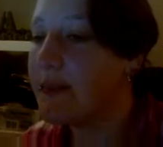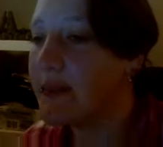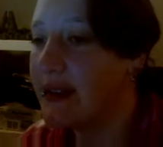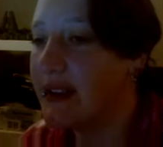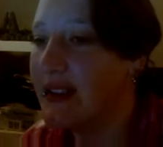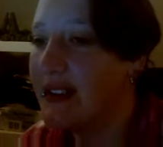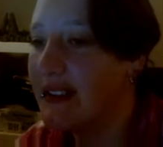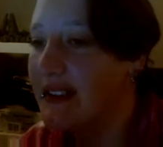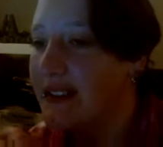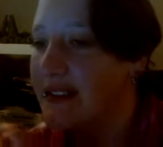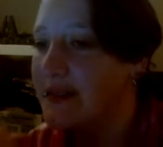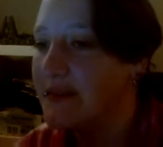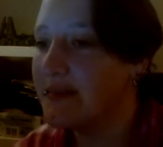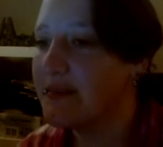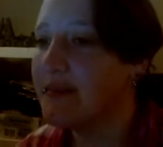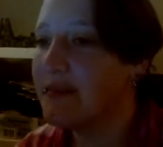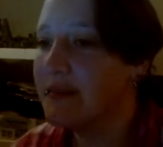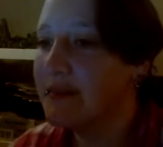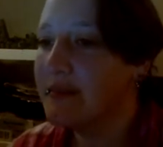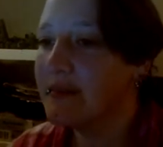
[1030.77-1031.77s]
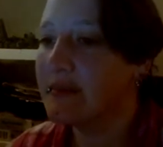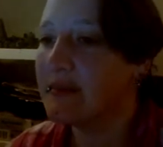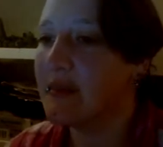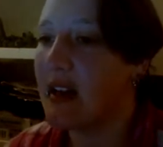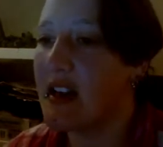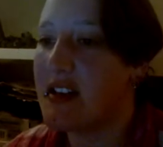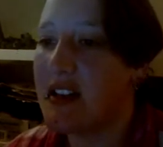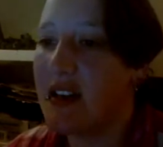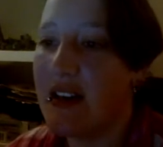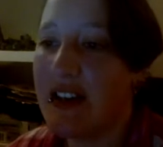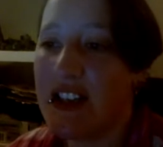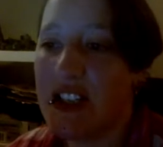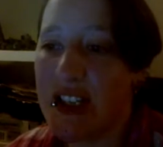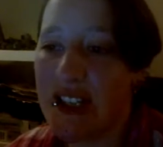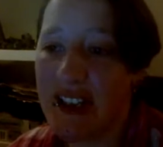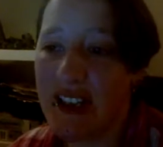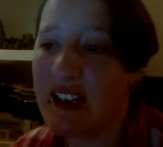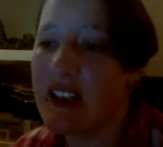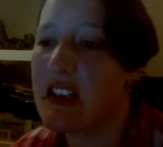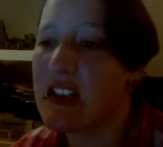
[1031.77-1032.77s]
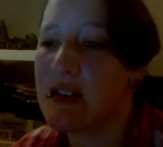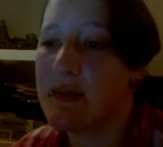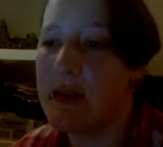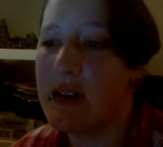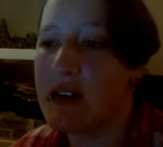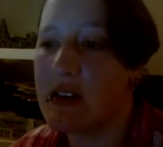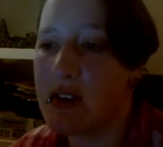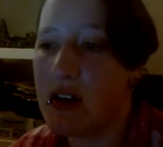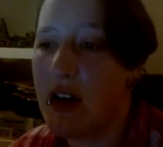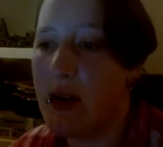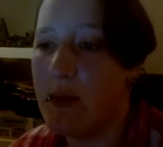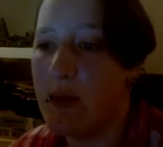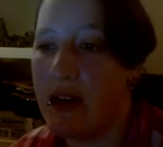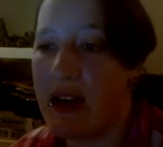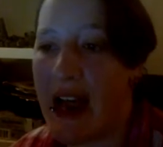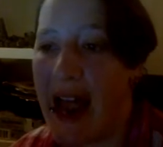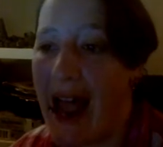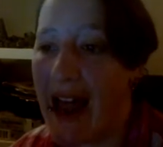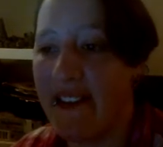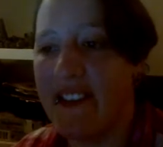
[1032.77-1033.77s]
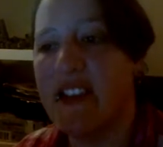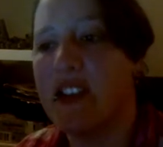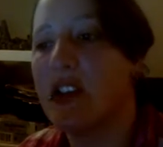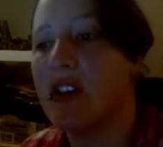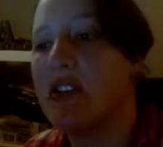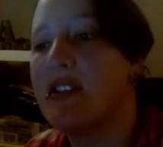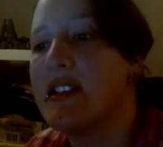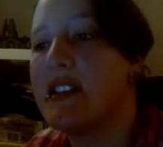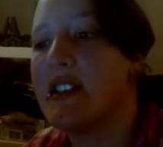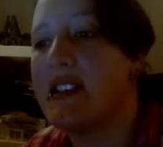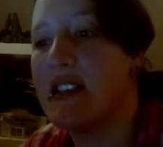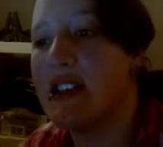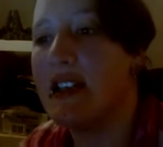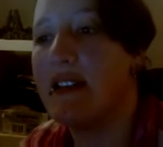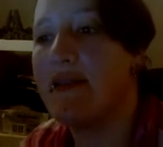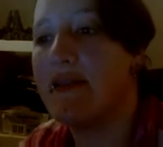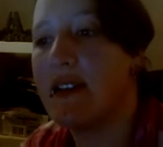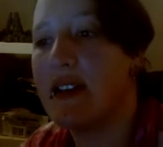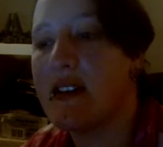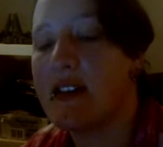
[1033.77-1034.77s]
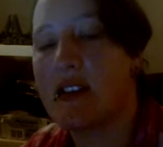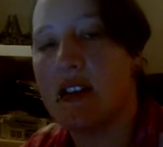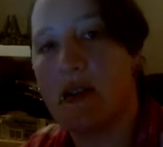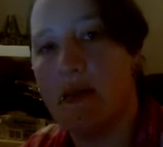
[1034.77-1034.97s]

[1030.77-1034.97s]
I don't actually think that there's been a time when I haven't gone to Steepfest,